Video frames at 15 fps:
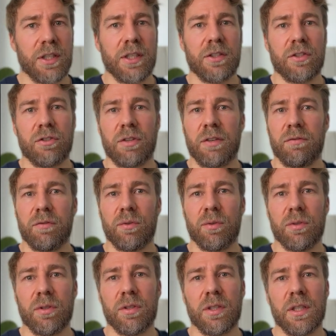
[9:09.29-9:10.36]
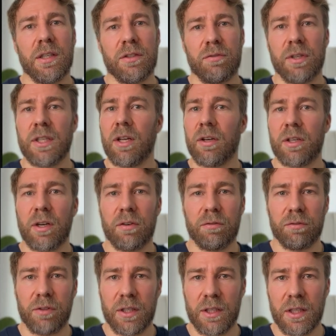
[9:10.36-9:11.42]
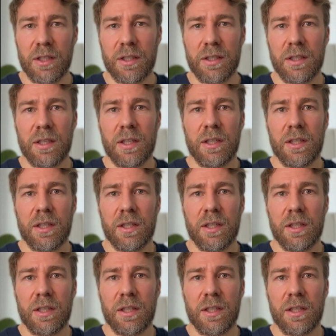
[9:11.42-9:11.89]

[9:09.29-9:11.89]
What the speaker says: end straightforward. It's very low-code friendly.